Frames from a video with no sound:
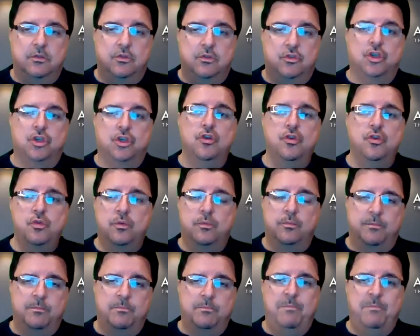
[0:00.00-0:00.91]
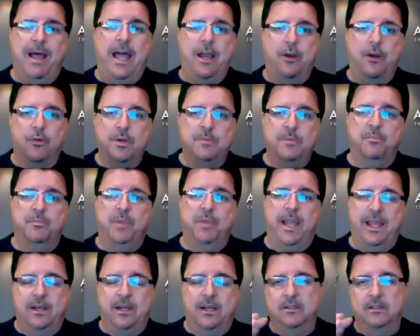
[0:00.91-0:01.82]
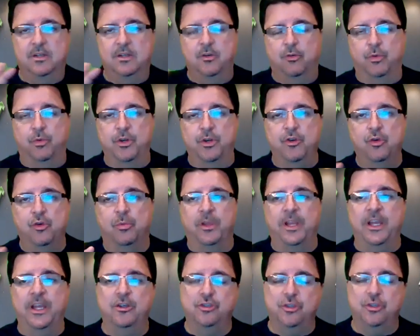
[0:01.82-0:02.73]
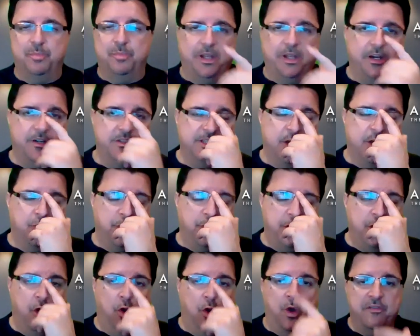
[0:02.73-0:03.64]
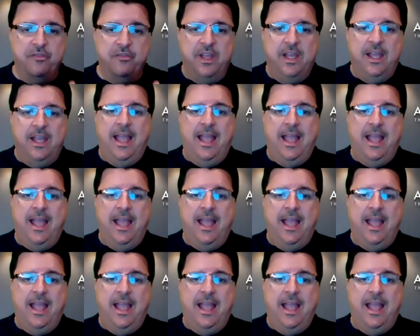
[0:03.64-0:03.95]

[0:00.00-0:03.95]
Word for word: two battery and renewable energy players that we know of.